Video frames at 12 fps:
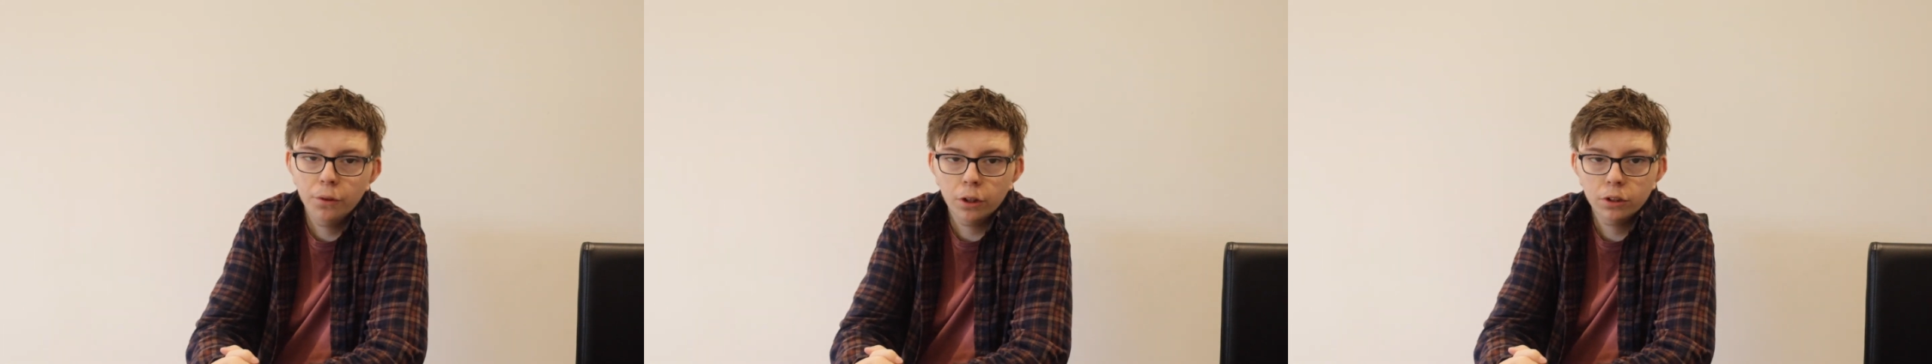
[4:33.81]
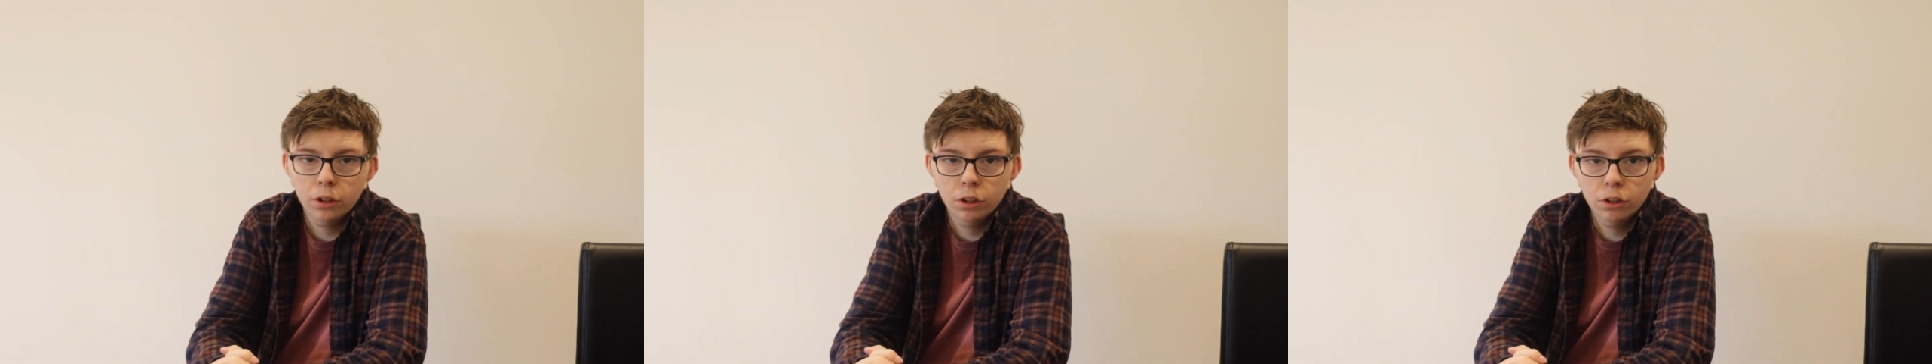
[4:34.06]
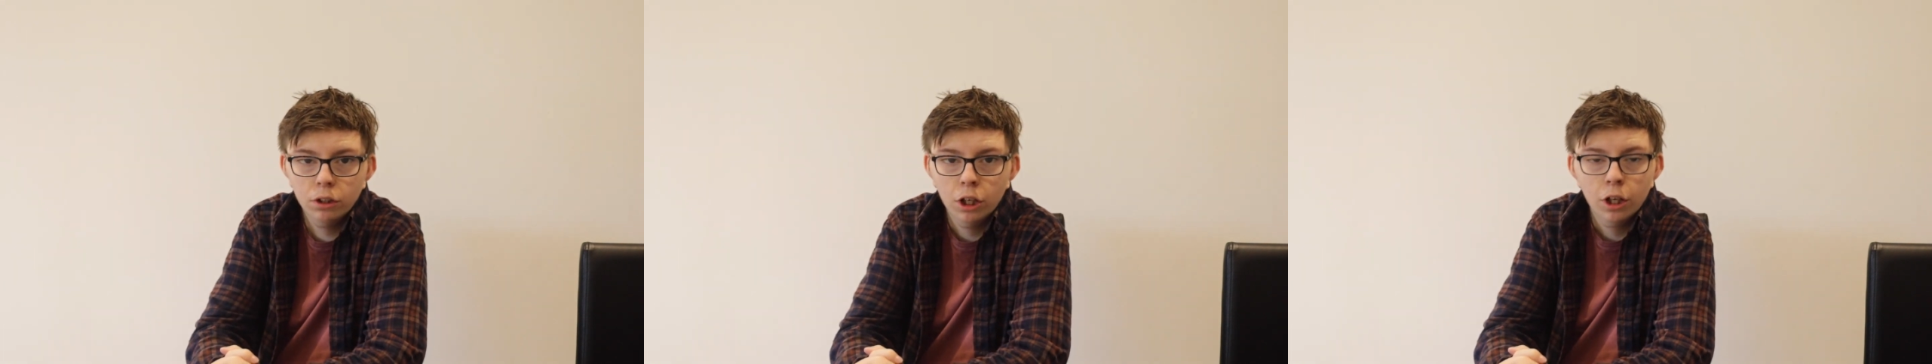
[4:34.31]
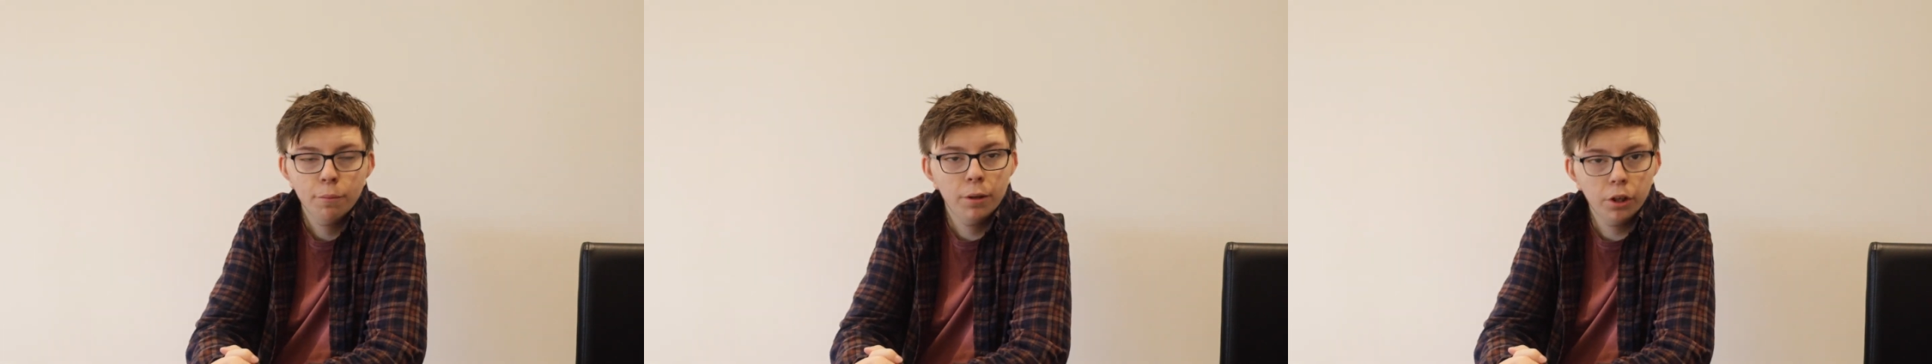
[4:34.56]
Doctor Who,
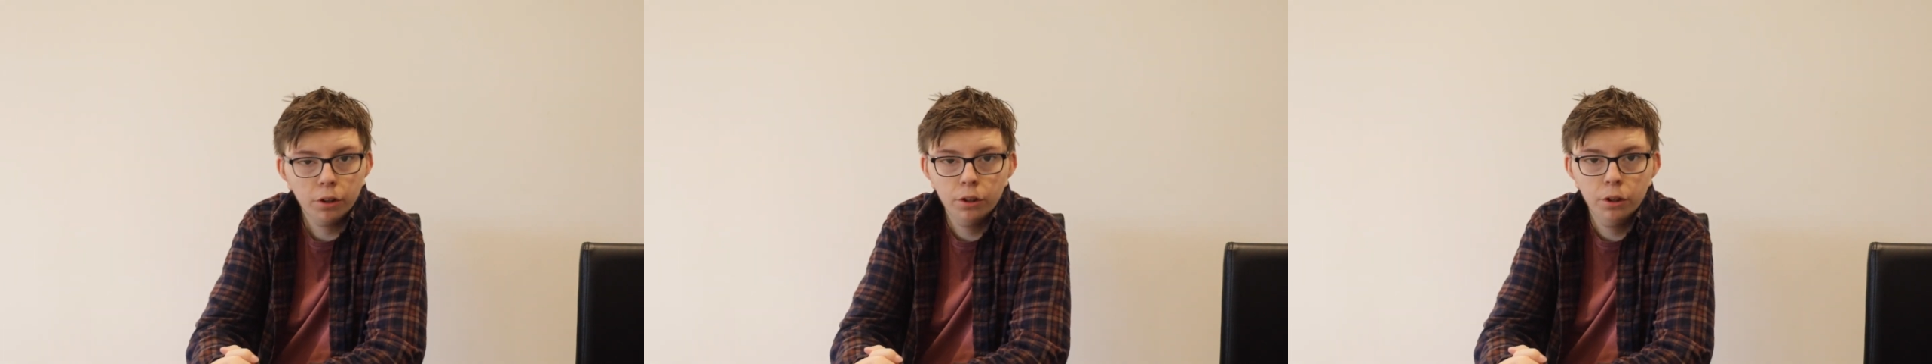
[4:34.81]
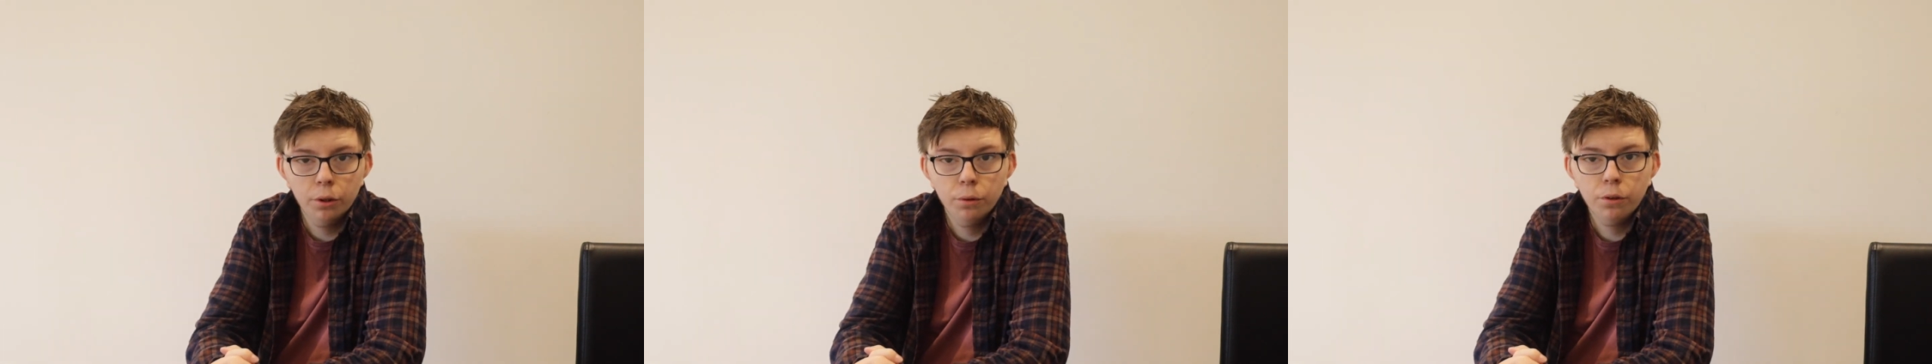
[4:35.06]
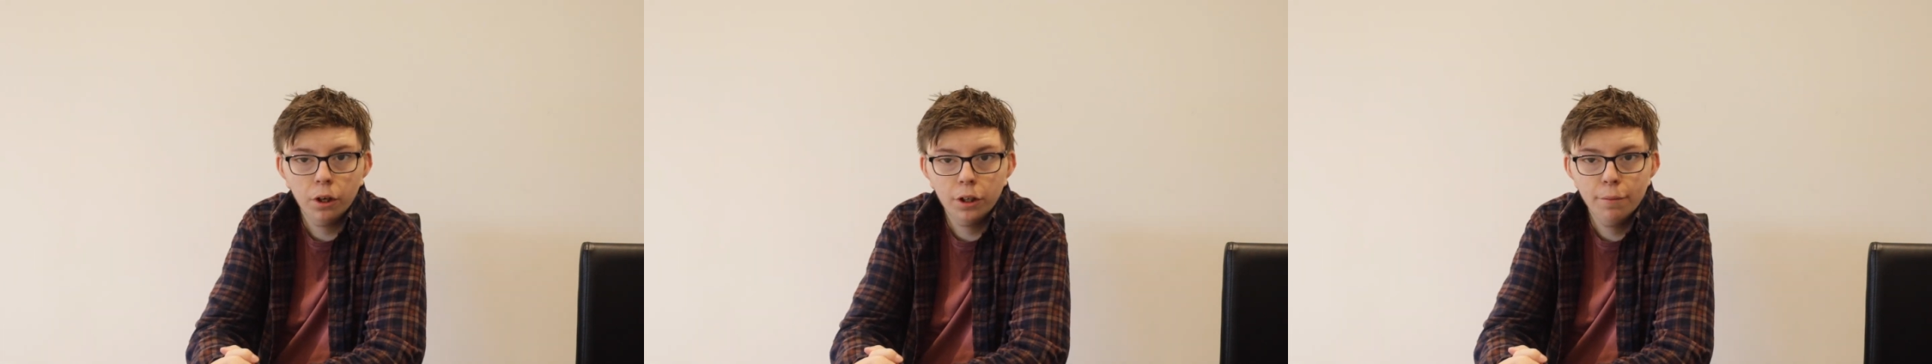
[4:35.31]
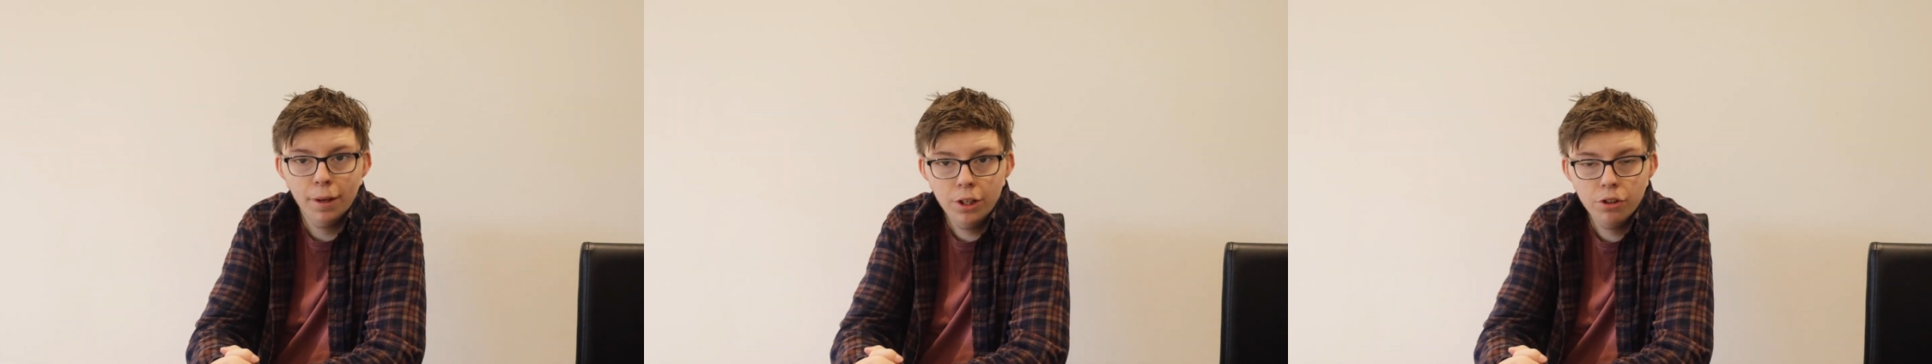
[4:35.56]
the Doctor Who
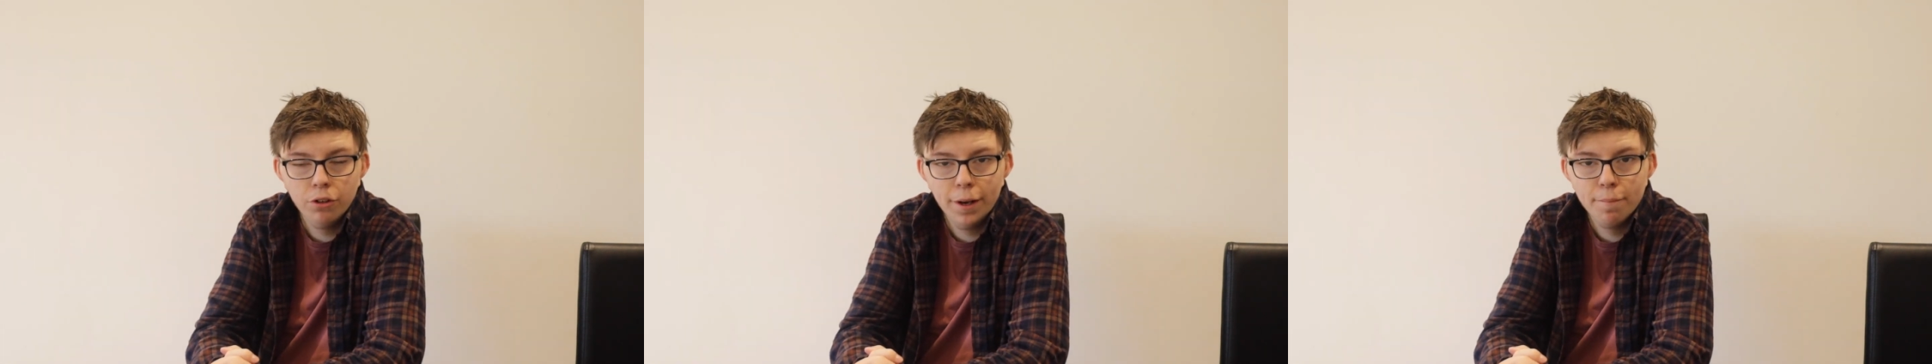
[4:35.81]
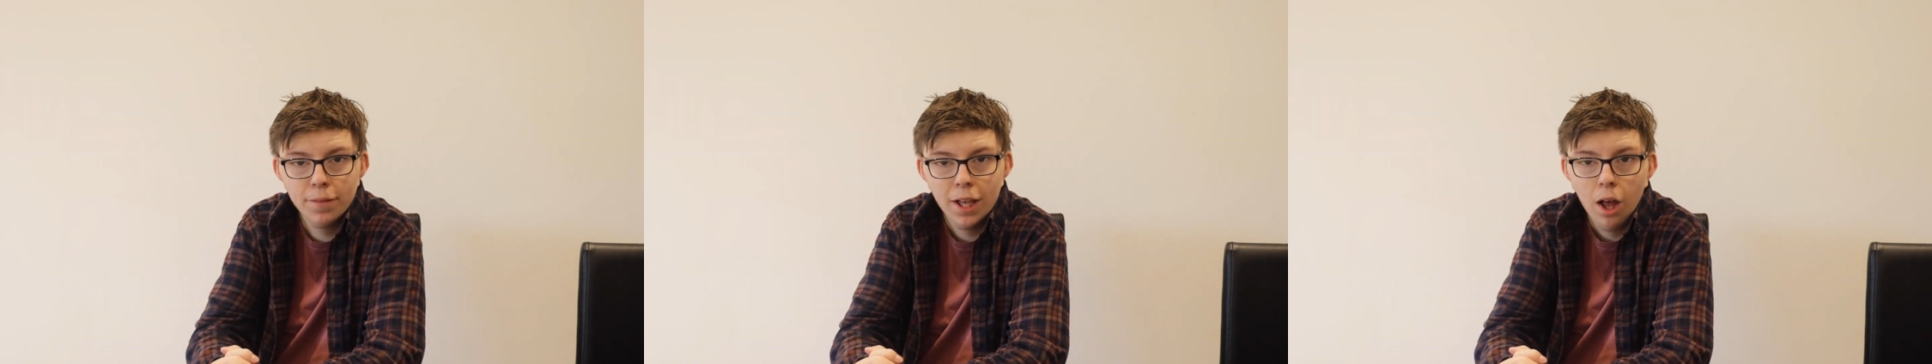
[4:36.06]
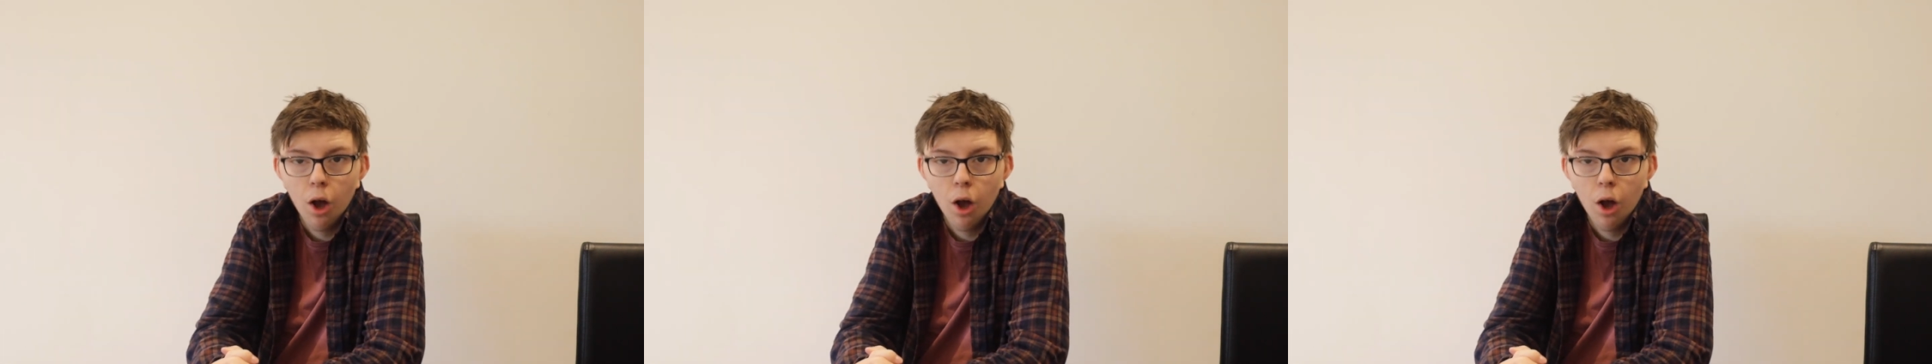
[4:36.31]
documentary.